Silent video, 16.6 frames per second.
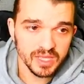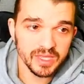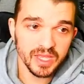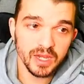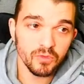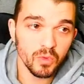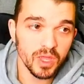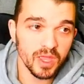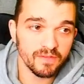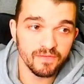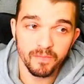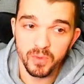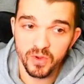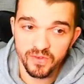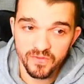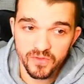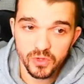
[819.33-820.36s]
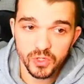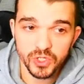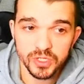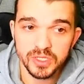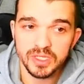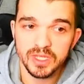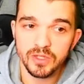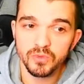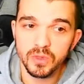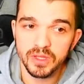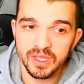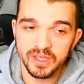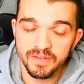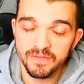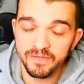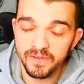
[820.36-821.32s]
And then we have Perfusion that
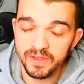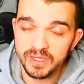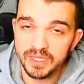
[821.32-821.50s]
will give